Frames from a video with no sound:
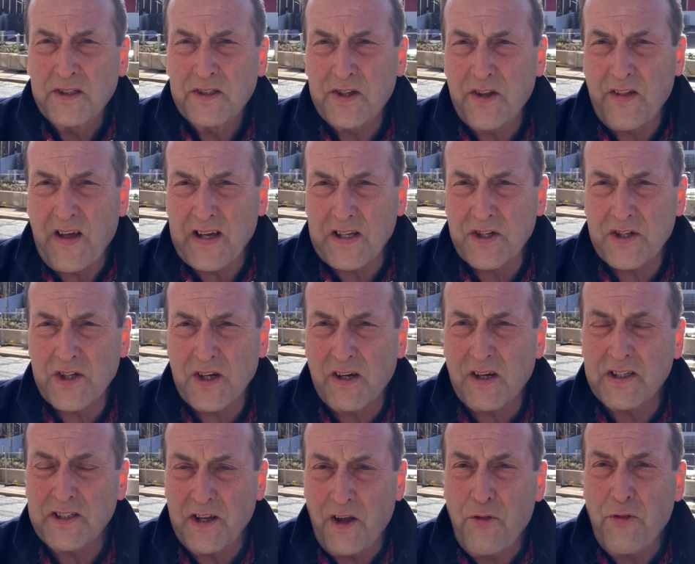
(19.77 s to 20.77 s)
to that
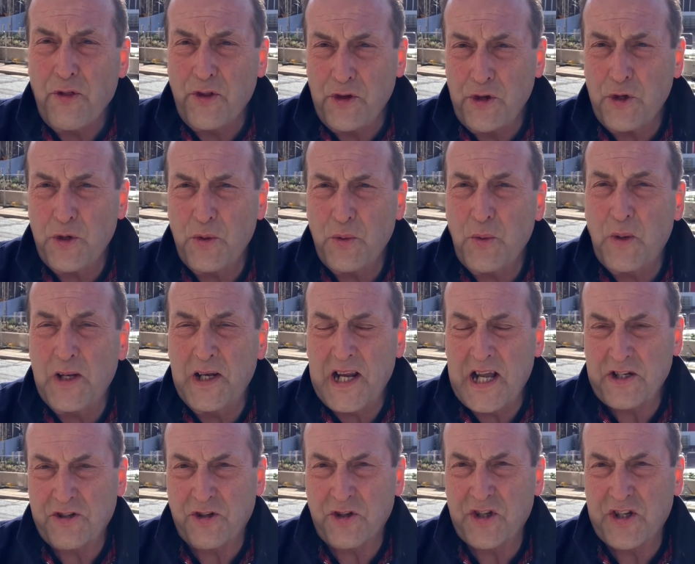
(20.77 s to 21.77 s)
side, the new
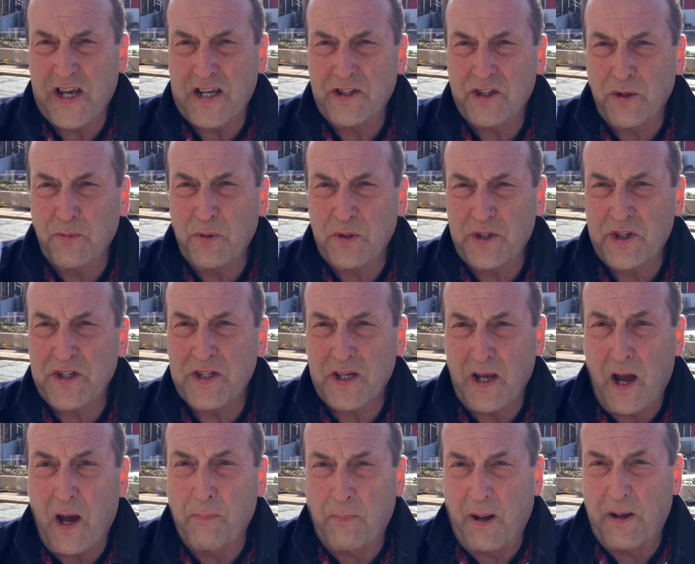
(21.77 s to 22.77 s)
leisure centre, which is
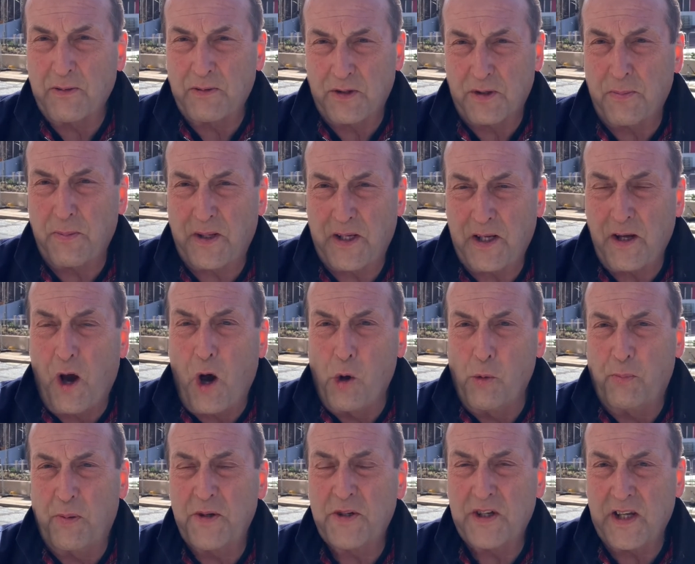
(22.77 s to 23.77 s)
about to be
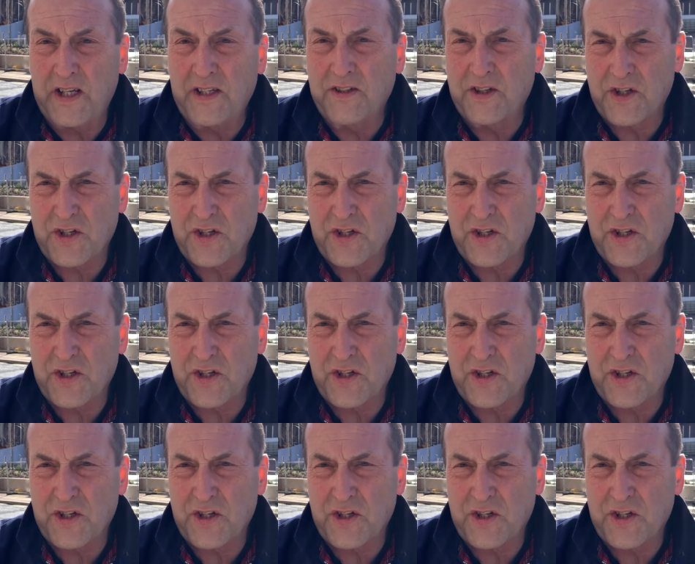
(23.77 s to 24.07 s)
opened in the